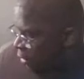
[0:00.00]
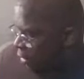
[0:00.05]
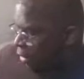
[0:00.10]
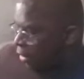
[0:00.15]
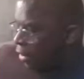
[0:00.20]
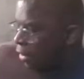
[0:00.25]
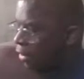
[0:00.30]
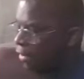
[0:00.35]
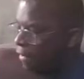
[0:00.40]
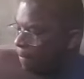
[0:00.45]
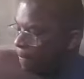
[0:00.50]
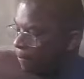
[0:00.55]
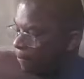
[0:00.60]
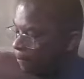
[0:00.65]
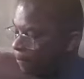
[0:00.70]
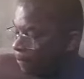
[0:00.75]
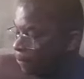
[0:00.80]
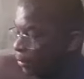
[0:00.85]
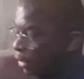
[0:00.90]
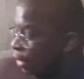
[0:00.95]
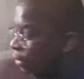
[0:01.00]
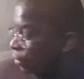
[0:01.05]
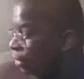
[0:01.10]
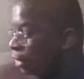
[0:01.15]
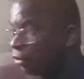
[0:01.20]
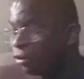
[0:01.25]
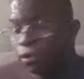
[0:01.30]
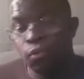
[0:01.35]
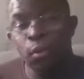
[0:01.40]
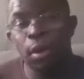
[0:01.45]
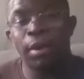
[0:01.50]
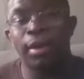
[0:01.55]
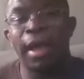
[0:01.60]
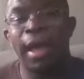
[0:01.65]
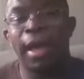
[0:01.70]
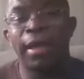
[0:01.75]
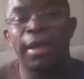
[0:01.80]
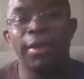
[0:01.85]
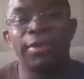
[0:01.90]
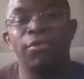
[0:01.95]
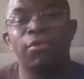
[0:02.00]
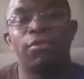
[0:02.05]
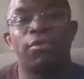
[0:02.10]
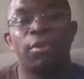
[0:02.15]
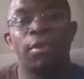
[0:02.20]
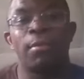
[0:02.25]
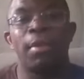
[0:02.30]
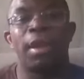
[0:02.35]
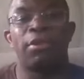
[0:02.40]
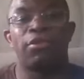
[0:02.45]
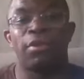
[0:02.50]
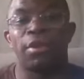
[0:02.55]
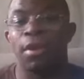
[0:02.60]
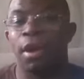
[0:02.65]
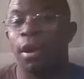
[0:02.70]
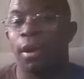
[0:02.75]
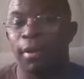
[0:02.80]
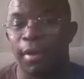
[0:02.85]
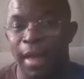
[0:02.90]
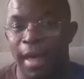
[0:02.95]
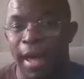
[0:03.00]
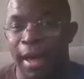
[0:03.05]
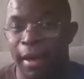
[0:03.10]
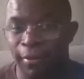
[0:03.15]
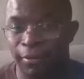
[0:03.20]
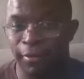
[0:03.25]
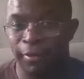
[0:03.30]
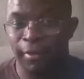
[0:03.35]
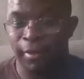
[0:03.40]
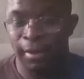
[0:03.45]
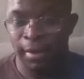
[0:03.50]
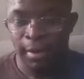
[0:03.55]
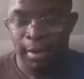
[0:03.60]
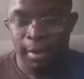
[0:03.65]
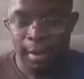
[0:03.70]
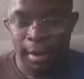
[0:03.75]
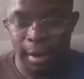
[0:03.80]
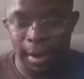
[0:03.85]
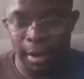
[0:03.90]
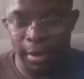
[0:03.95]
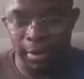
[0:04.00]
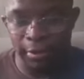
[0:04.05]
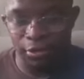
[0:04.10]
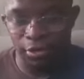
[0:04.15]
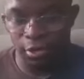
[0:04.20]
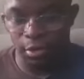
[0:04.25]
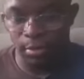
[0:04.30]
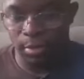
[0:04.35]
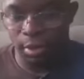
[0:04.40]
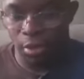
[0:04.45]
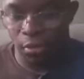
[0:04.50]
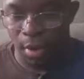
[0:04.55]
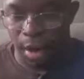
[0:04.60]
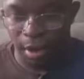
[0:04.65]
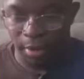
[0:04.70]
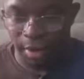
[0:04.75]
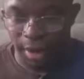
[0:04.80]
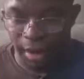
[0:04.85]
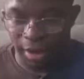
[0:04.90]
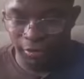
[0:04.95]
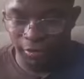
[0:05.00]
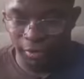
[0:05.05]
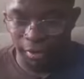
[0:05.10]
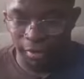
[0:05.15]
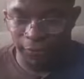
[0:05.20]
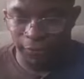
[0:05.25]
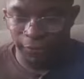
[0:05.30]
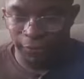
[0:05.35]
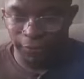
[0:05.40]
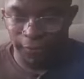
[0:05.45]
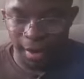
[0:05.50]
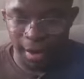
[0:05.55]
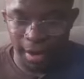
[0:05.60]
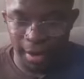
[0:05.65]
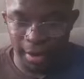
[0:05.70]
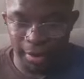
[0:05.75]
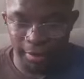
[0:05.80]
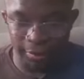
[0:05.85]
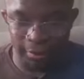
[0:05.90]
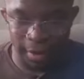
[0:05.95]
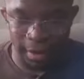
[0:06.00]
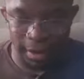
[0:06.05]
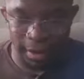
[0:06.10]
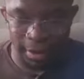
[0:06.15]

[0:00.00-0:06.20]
Um, this is one that he used to mention a lot, and it took me a while to actually find a